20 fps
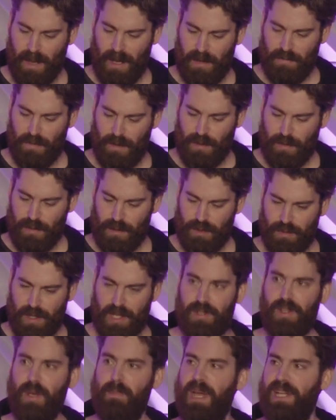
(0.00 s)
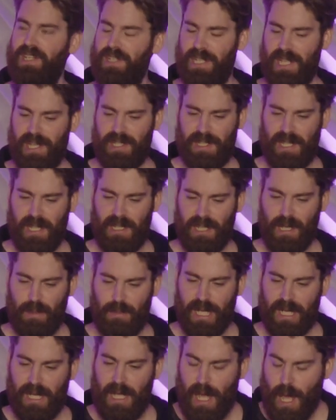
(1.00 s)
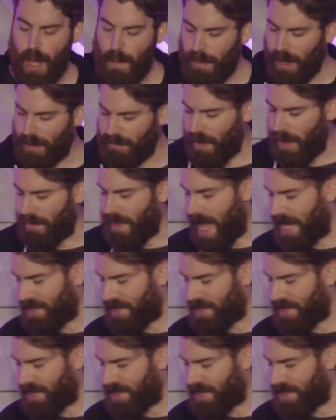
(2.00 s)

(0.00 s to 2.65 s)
if you stretch your imagination a little bit. But the